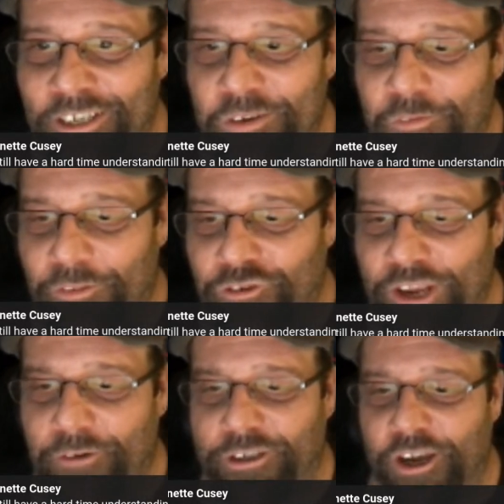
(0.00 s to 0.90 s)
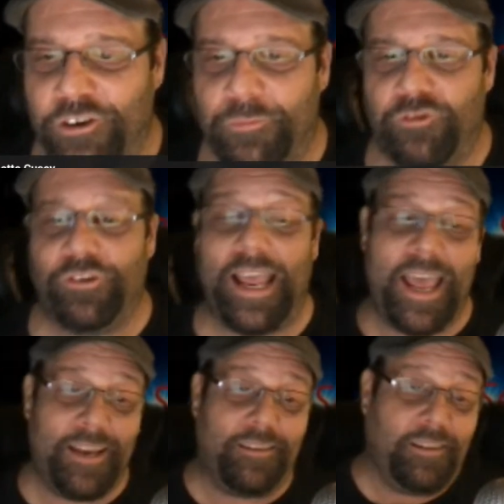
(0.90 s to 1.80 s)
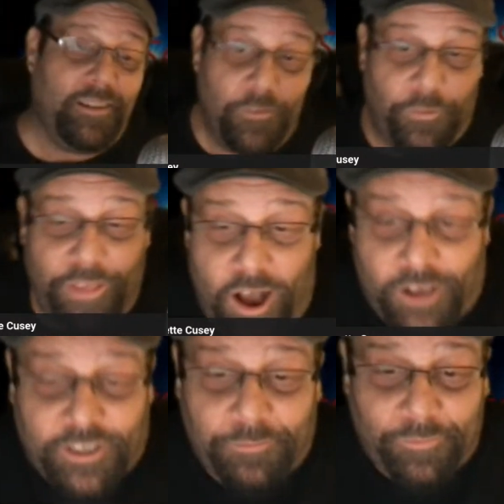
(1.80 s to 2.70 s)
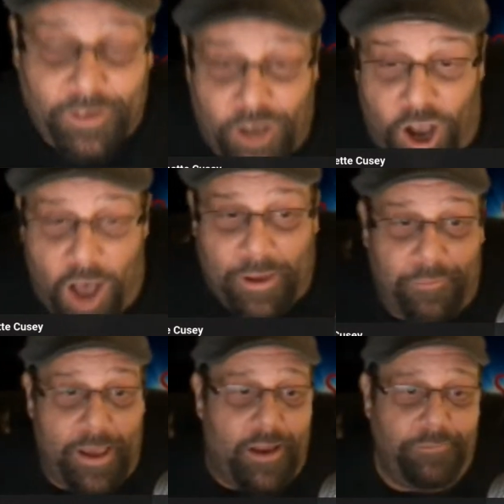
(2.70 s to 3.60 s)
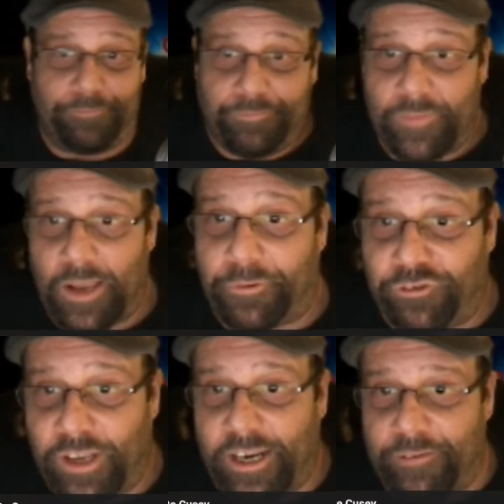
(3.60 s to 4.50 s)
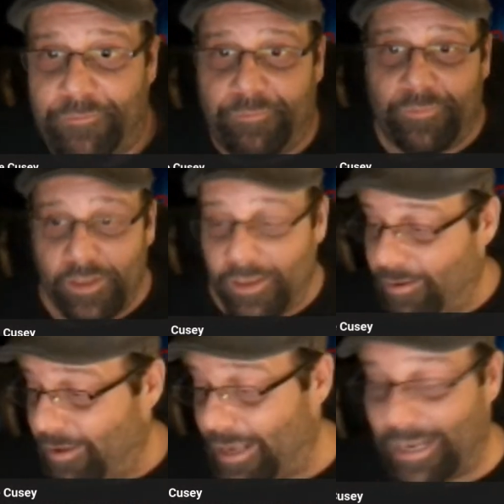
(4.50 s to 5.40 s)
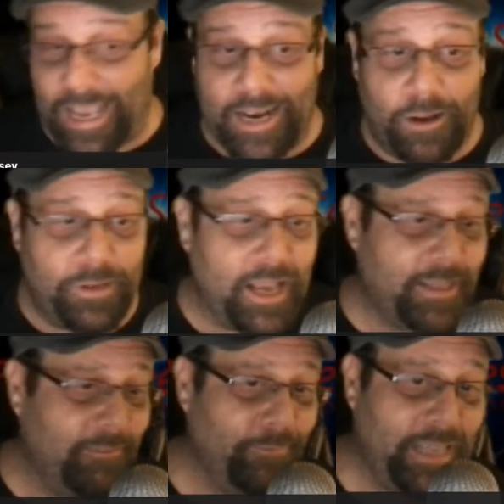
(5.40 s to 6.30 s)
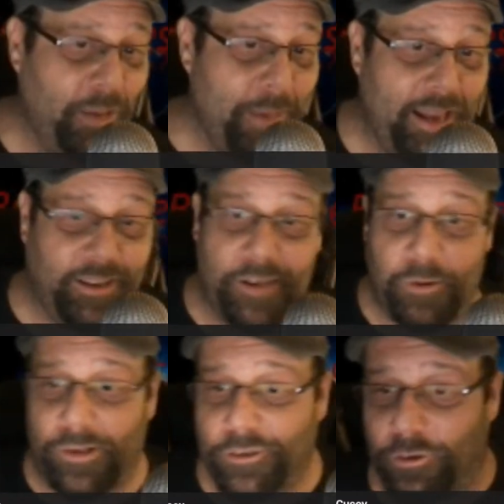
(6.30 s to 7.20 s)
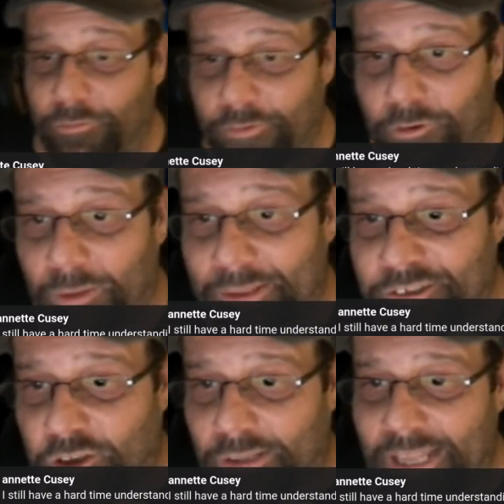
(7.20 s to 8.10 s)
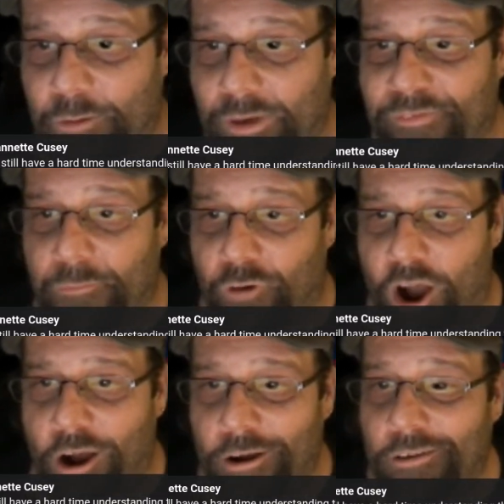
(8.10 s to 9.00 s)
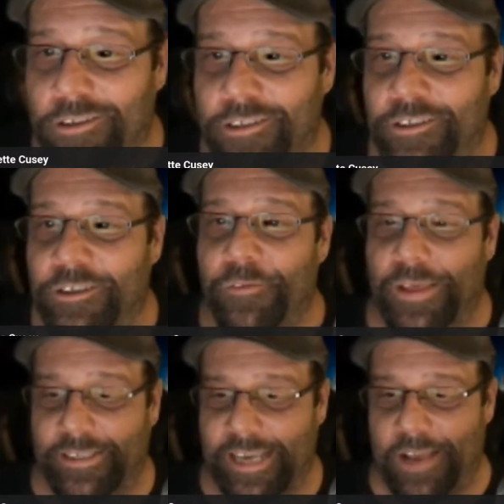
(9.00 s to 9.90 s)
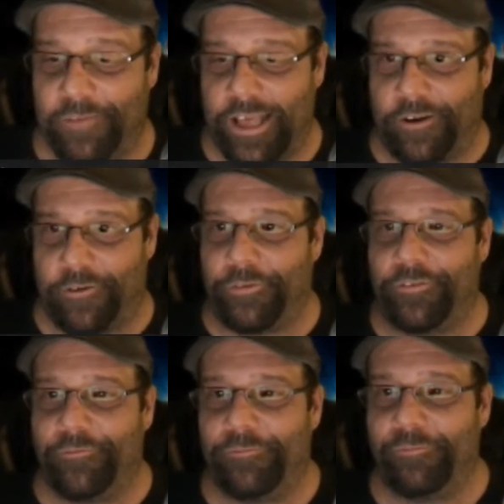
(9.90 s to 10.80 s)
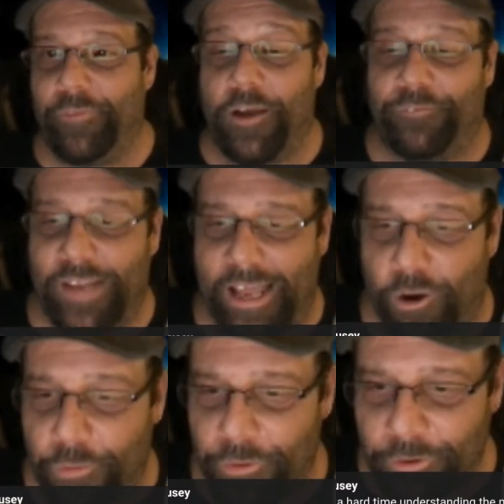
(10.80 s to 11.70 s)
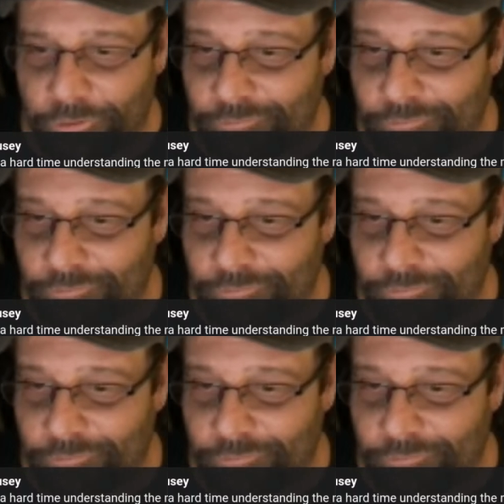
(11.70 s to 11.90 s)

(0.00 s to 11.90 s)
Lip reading: for the generous contribution and for the awesome comment, man. I appreciate it. And again, I say man to everyone, so don't let me insult anyone if I'm wrong. Thanks again, Flat Earther.